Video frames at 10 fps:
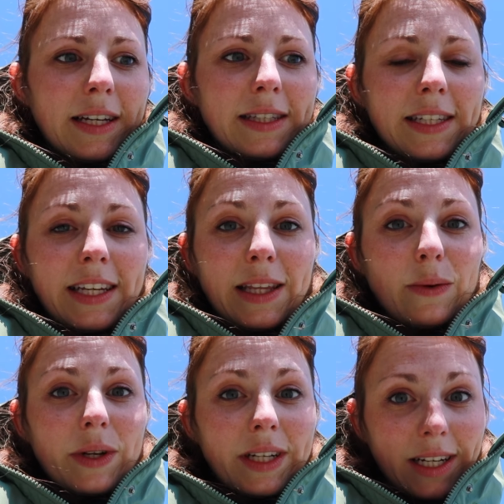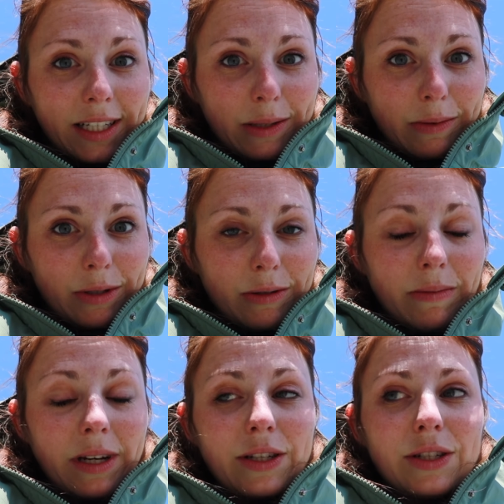Today the wind gusts were too
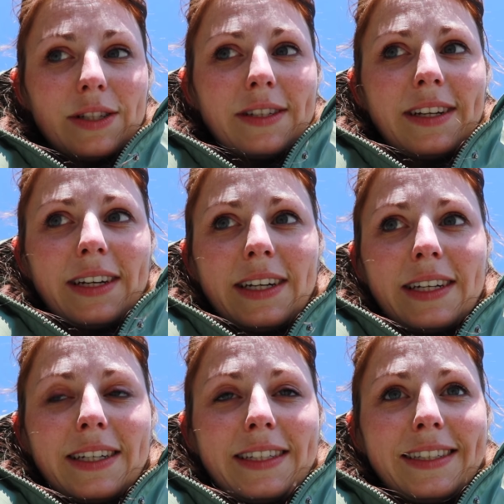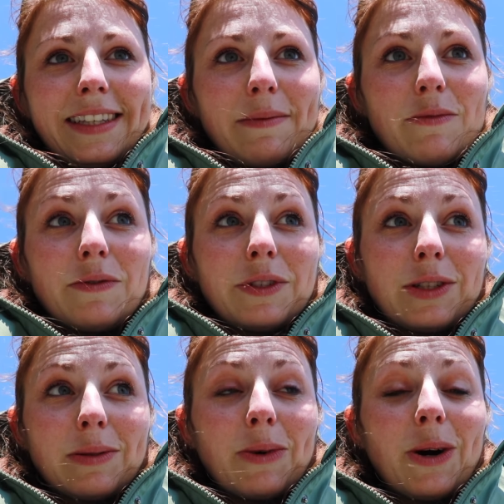much and they moved
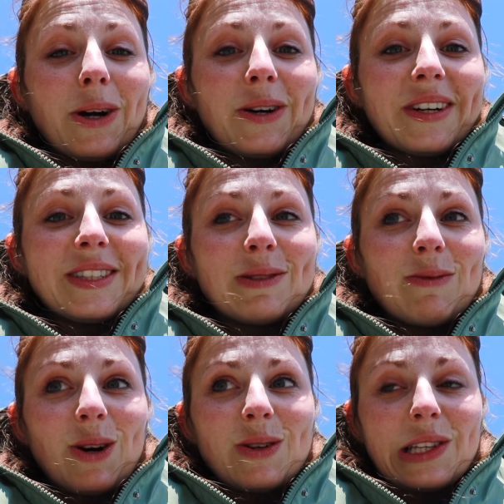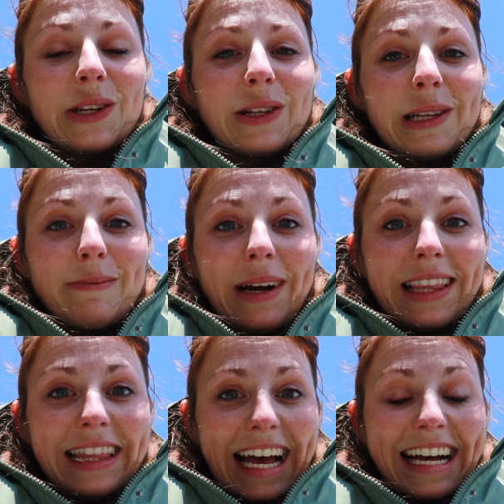it tomorrow. And tomorrow is literally my
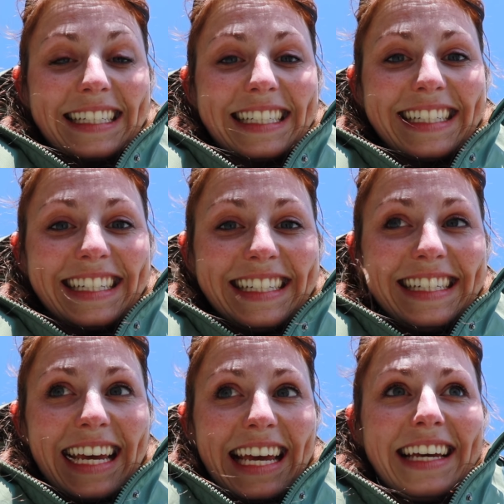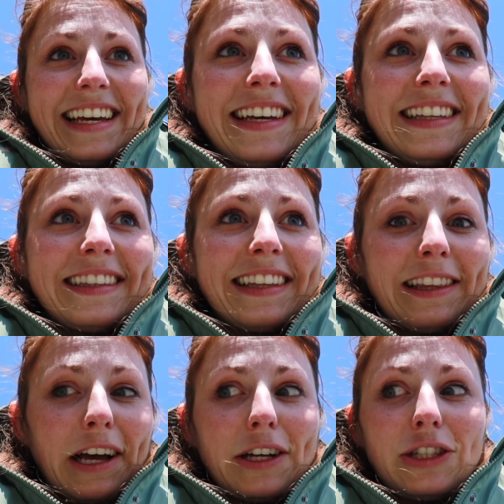last day. The
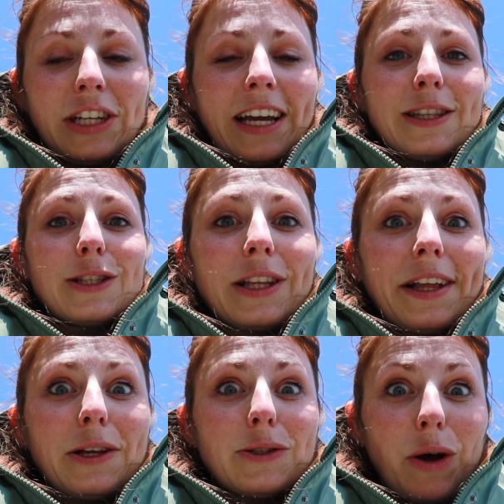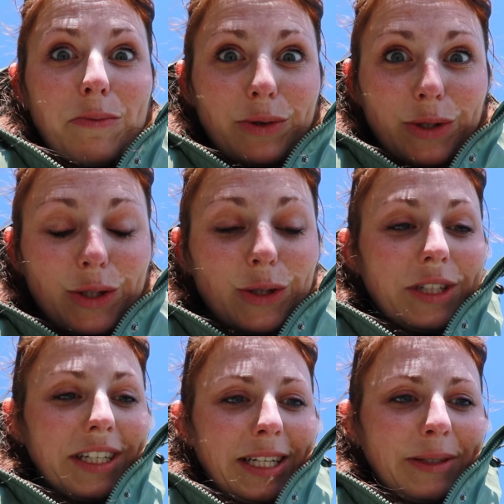last chance, the last
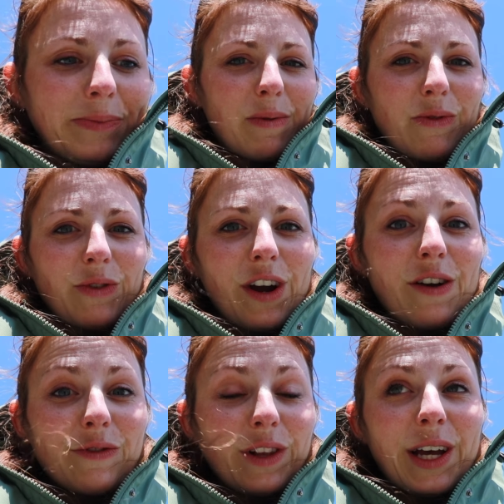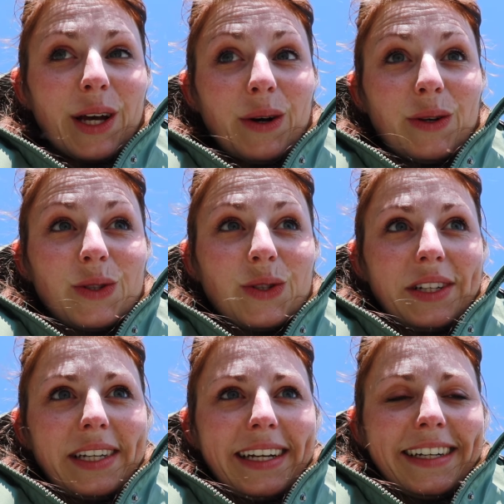opportunity before I fly out on
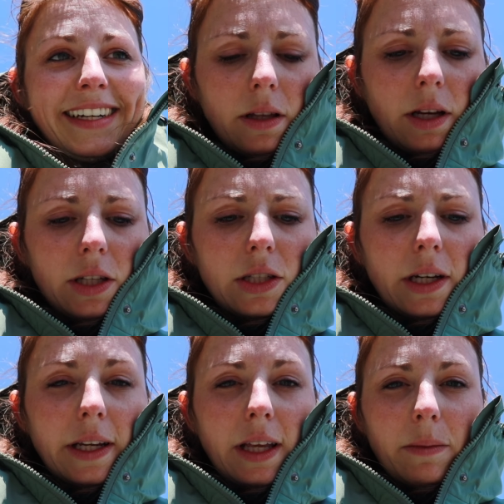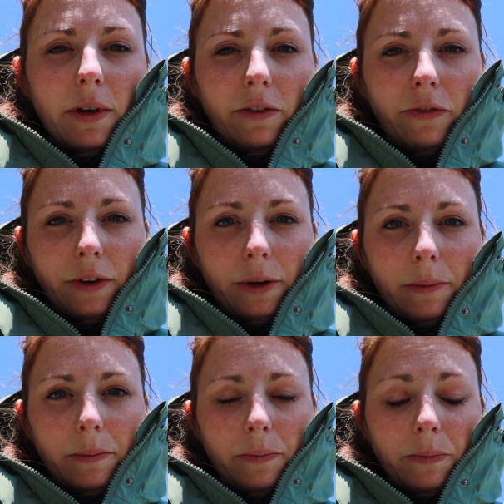Sunday. I just got an email
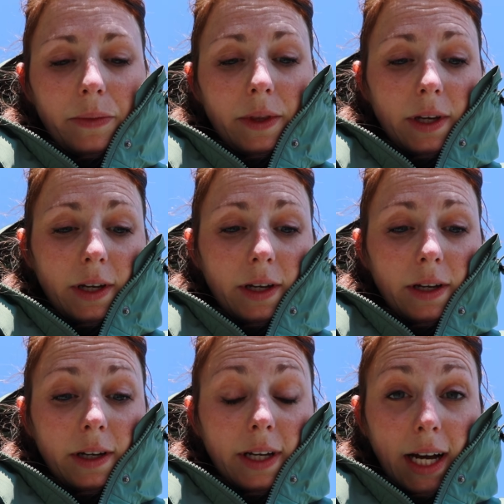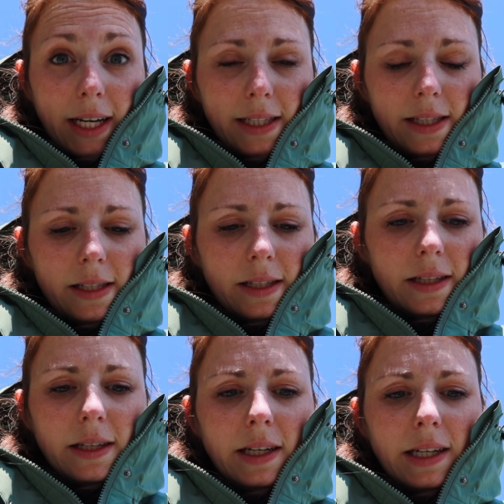from the guides
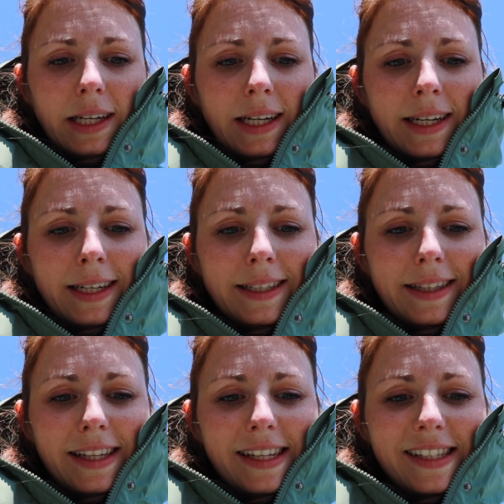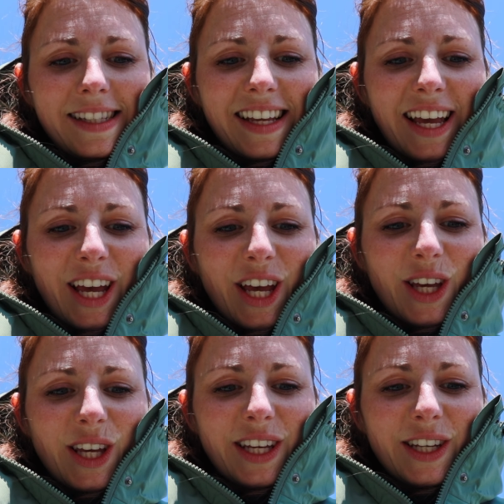and they
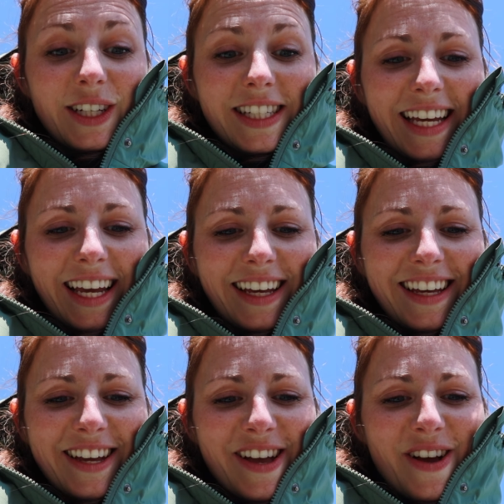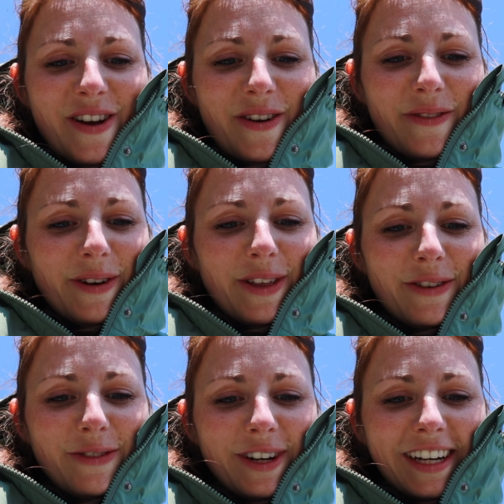say, good day.
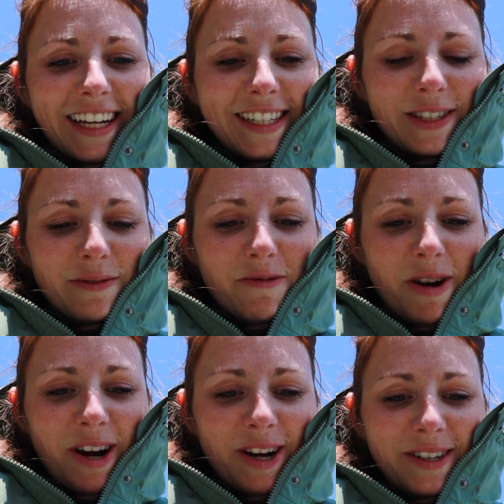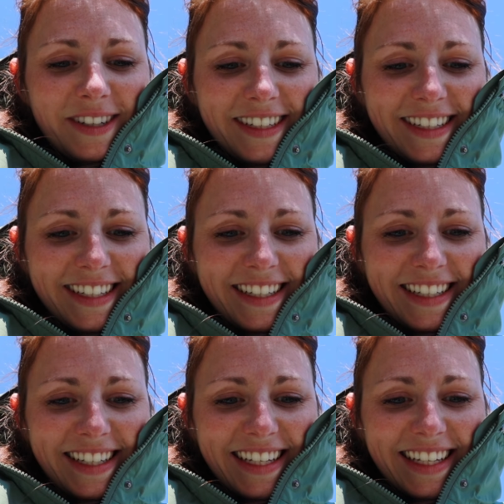Weather forecast tomorrow
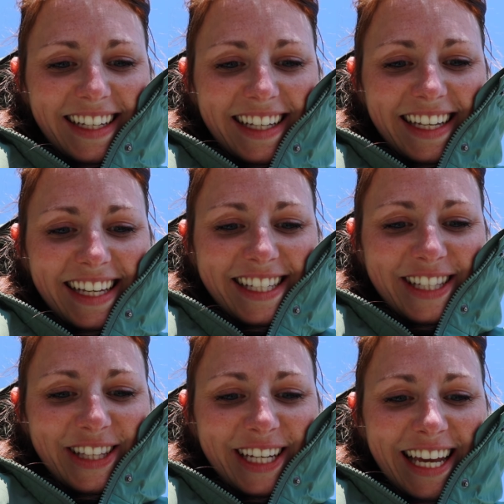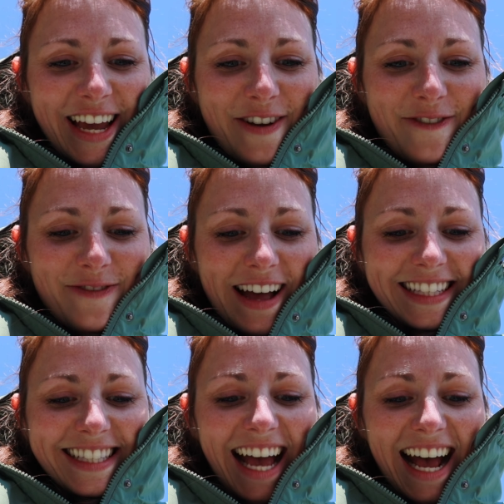is looking
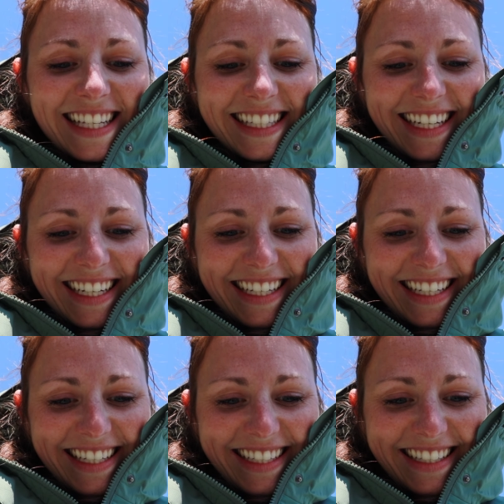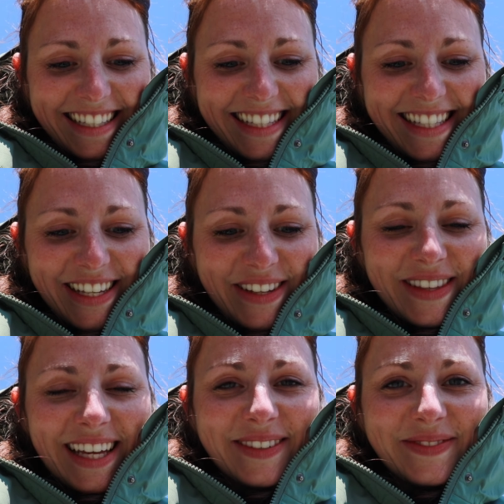fantastic. See
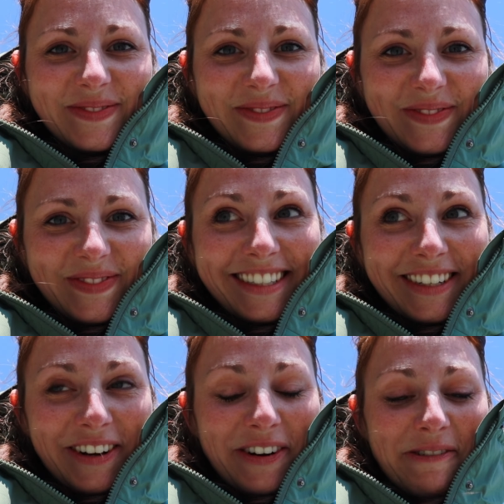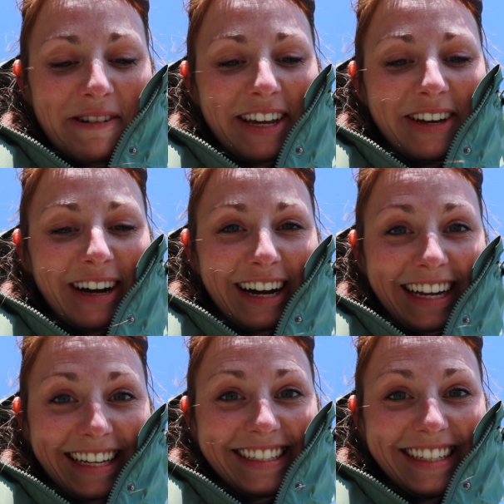you then. Oh my God.